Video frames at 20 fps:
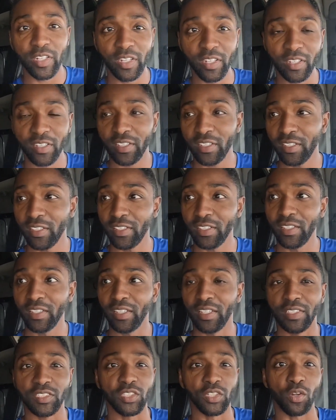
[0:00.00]
here.
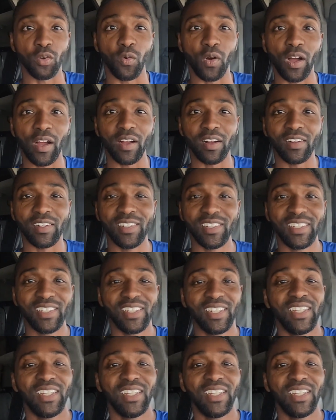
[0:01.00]
It took a while.